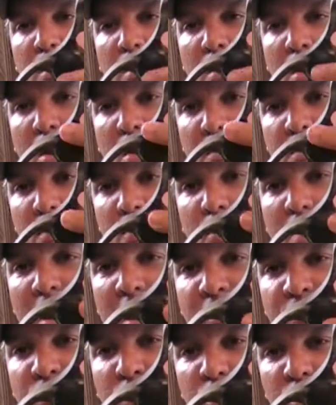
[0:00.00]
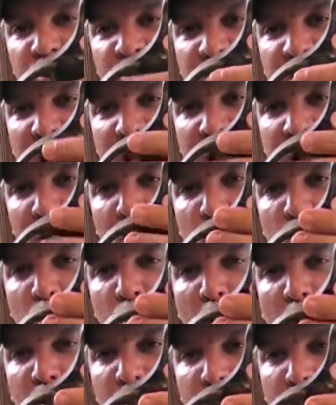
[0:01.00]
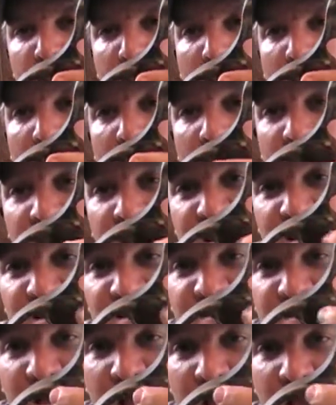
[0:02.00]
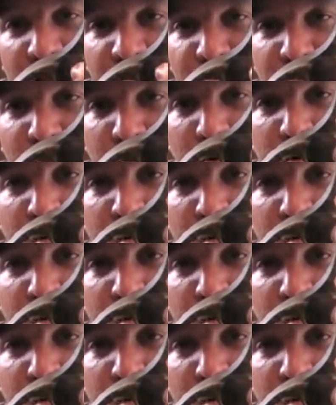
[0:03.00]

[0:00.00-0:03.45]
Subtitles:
on the riser, which is like a little rubber ball, and inside here, if you go